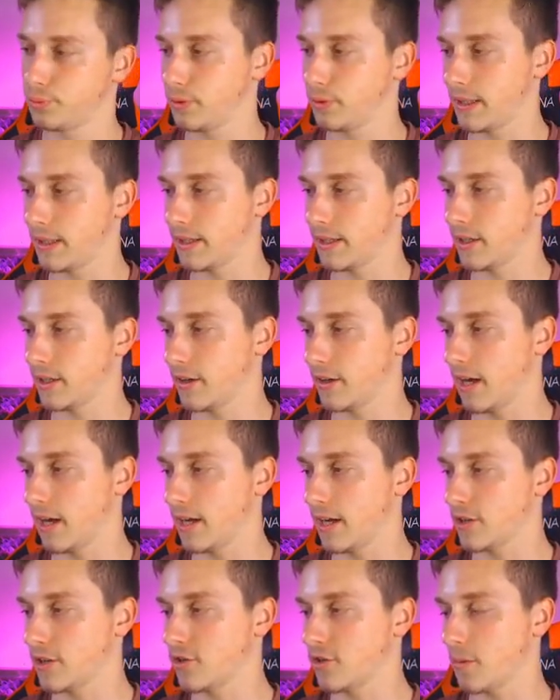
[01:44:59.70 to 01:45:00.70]
I don't know,
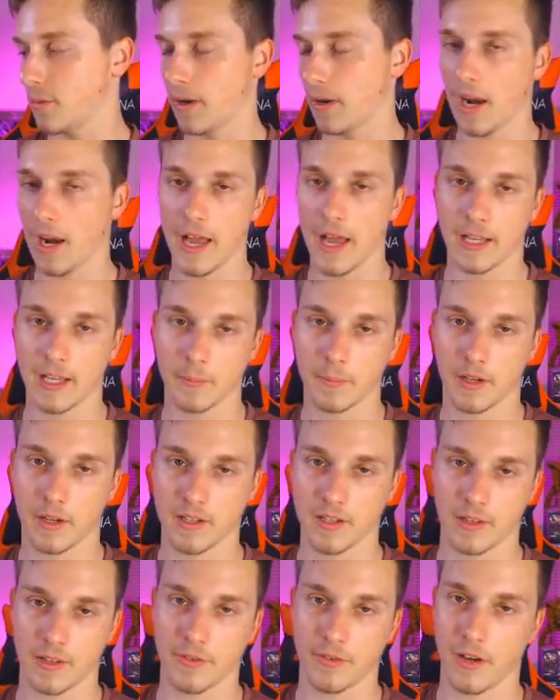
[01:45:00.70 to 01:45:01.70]
guys. Drop a like
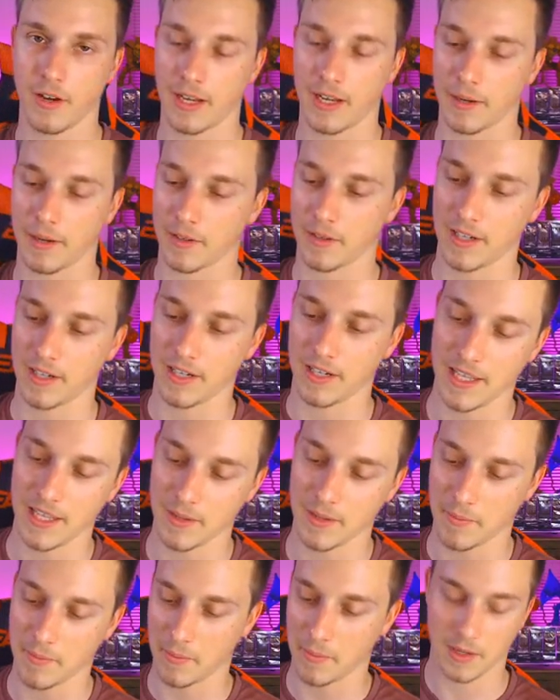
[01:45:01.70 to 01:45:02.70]
because I feel like I'm going to need
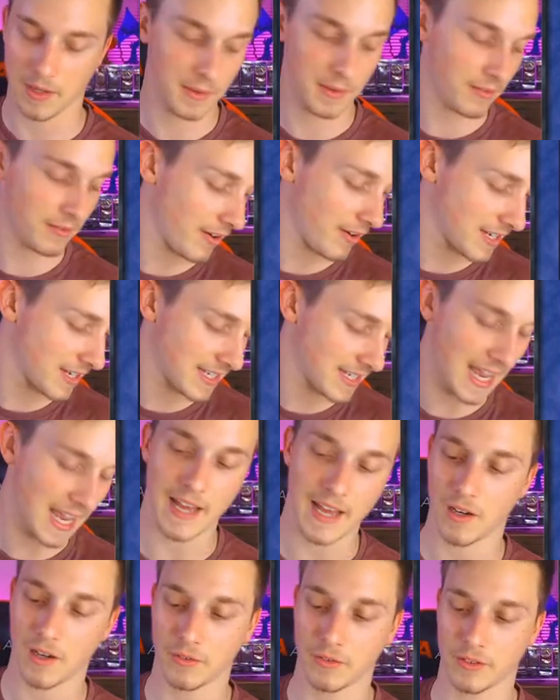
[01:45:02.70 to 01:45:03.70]
them. I'm going to be very
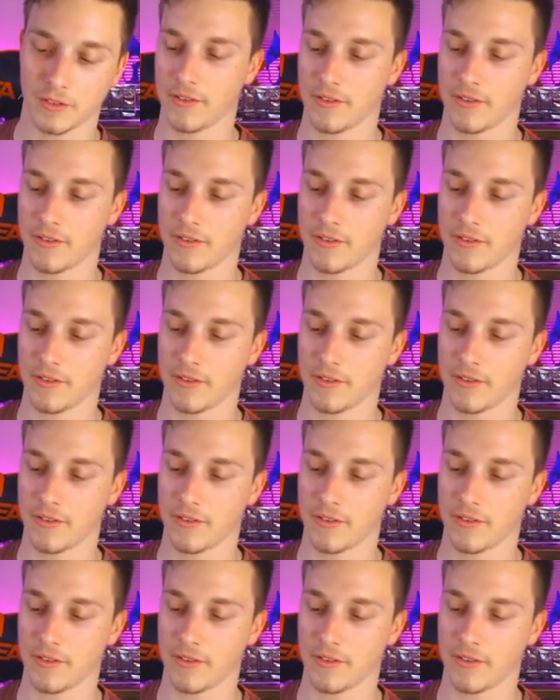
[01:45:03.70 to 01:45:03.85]
sad after